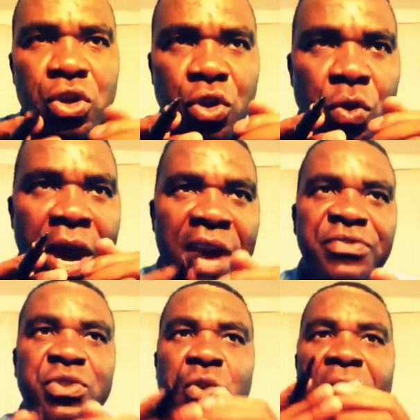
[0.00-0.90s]
You
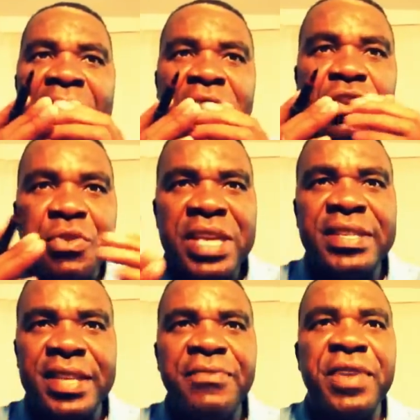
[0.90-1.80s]
have to
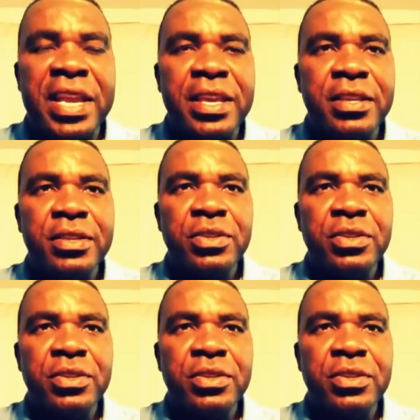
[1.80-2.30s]
aggressively